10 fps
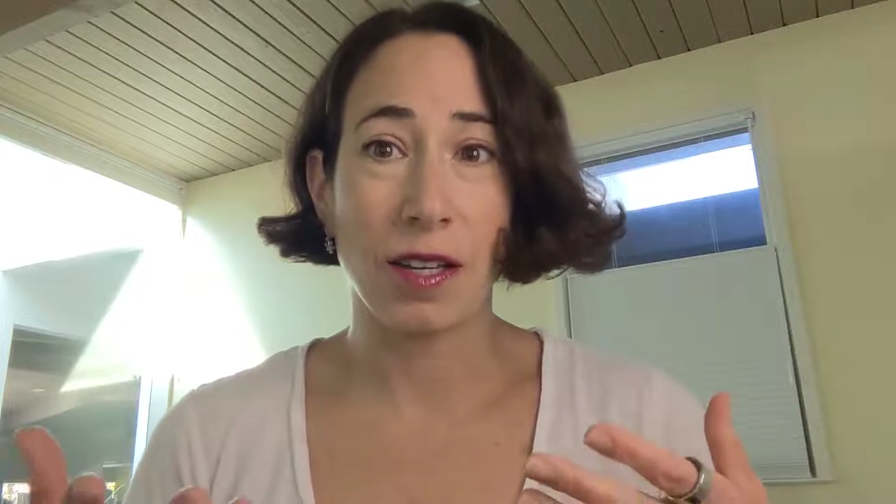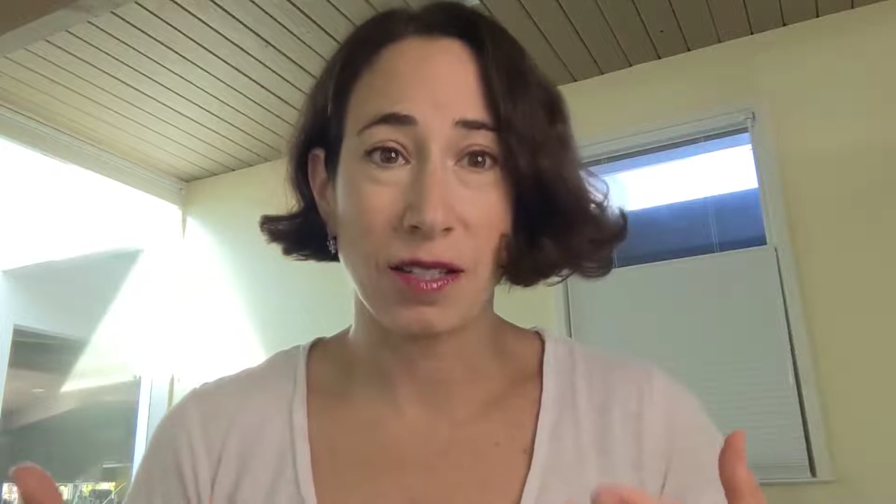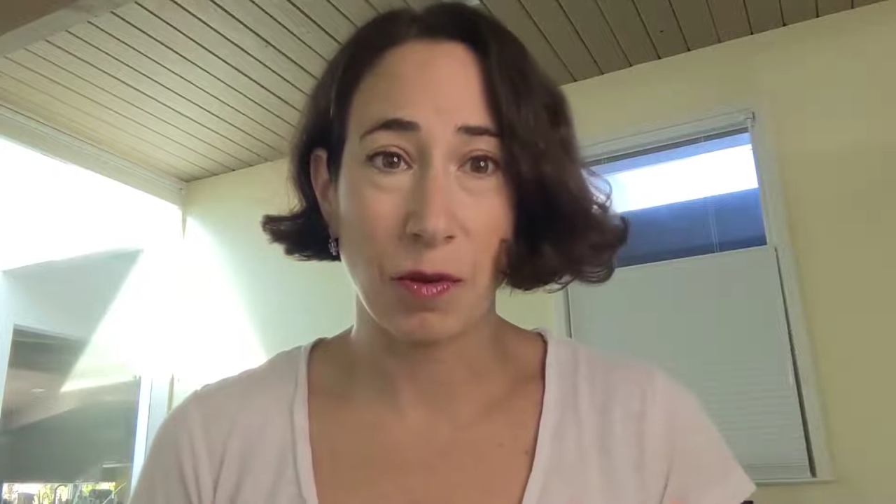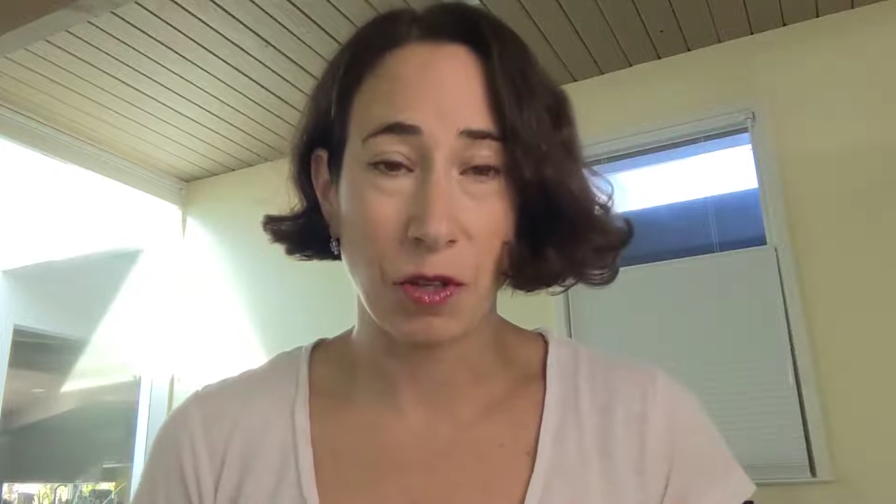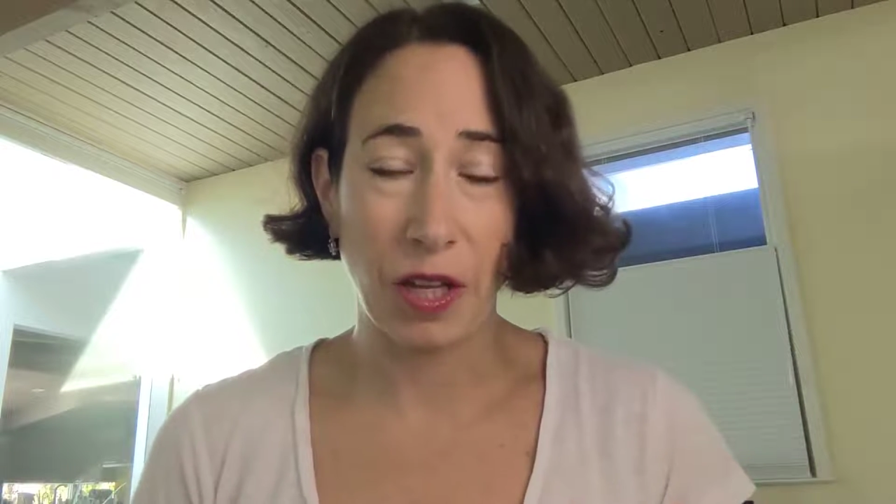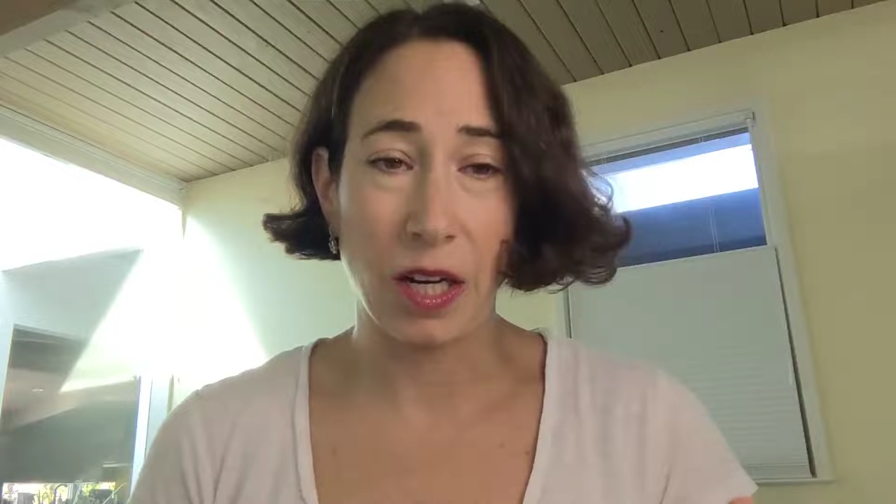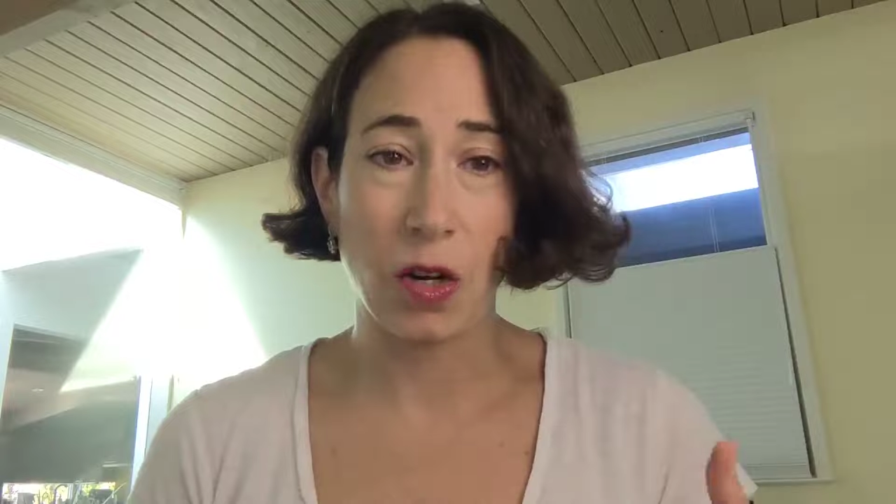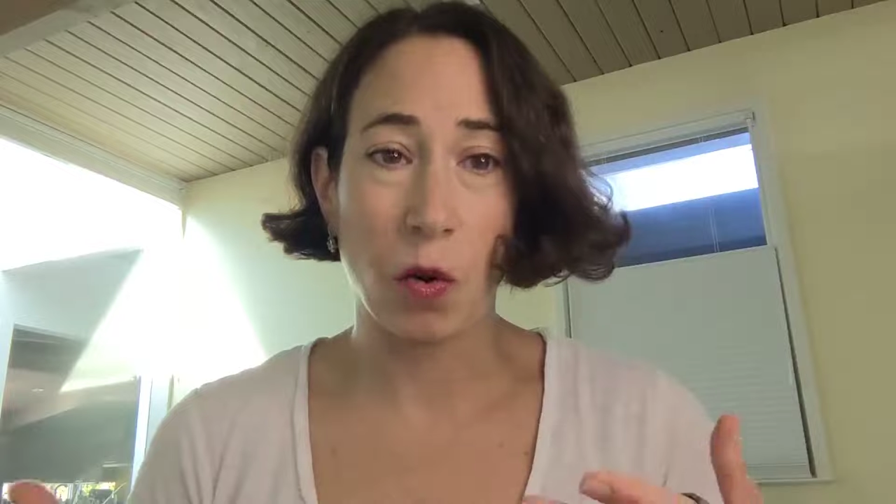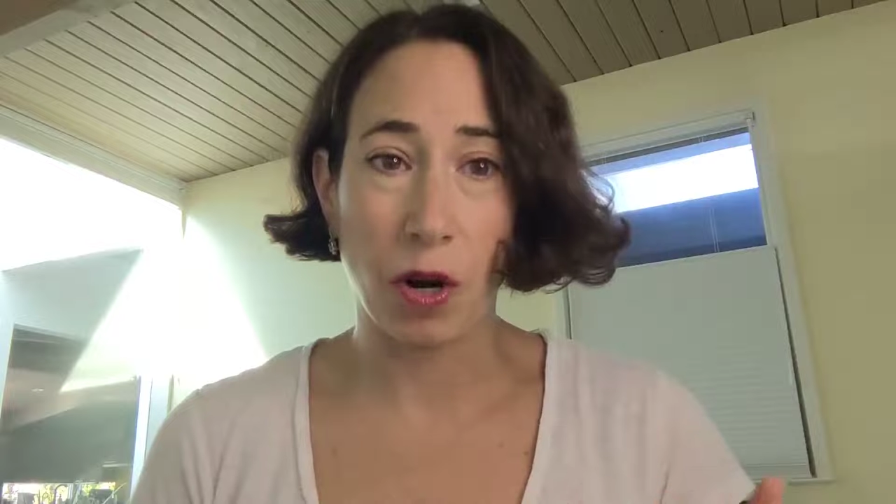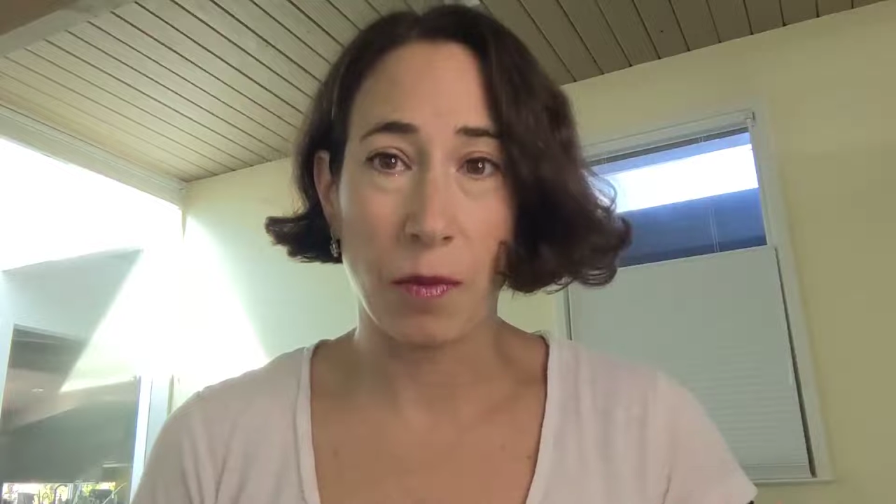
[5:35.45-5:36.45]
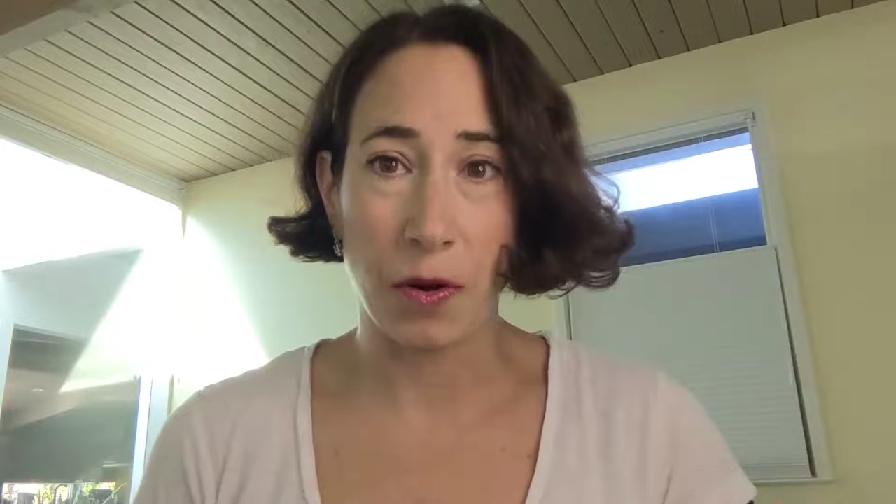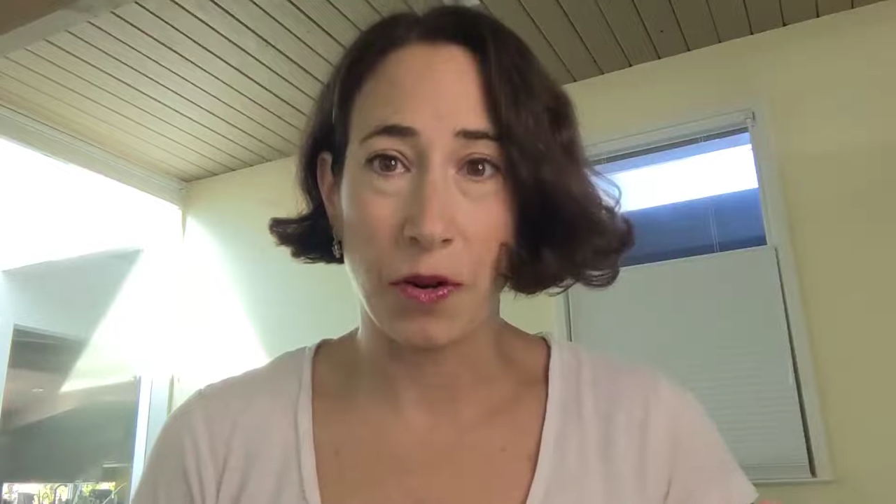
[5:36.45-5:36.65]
stimulating hormone,